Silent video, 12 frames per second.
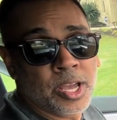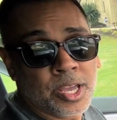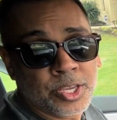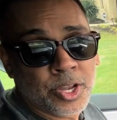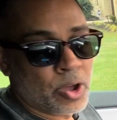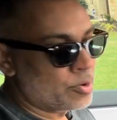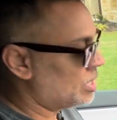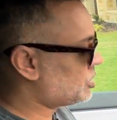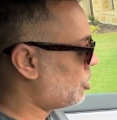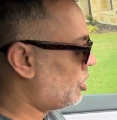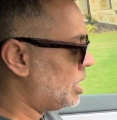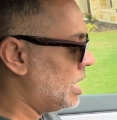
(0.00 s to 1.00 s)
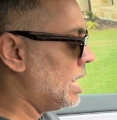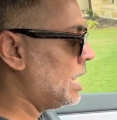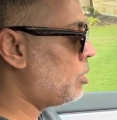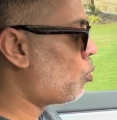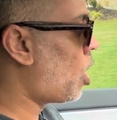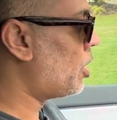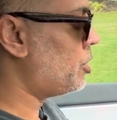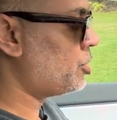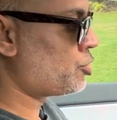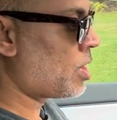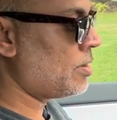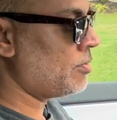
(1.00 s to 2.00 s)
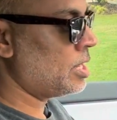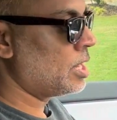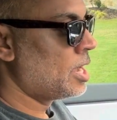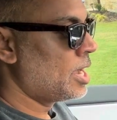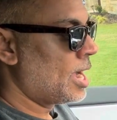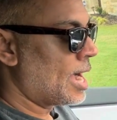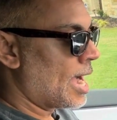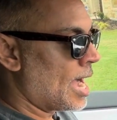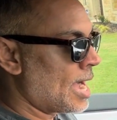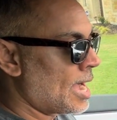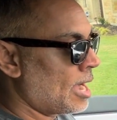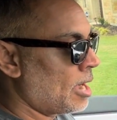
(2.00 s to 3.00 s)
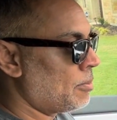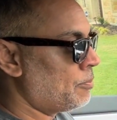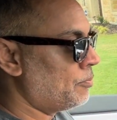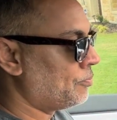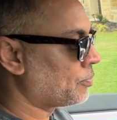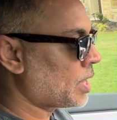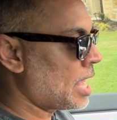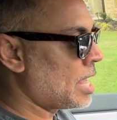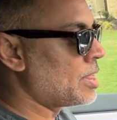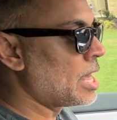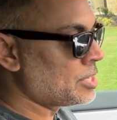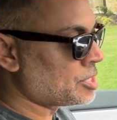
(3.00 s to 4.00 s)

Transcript: you don't necessarily need while you're driving. And then